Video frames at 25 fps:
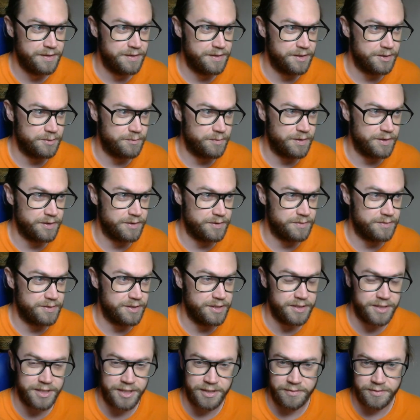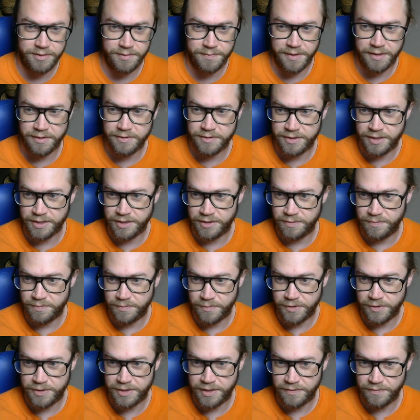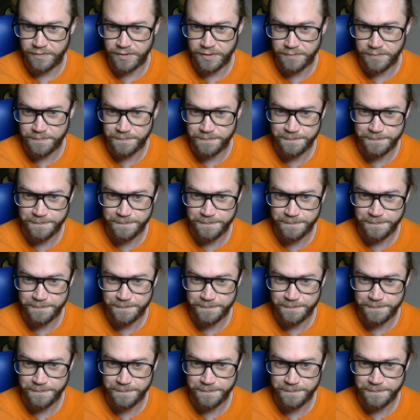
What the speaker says: as well as details about SIG and whatever.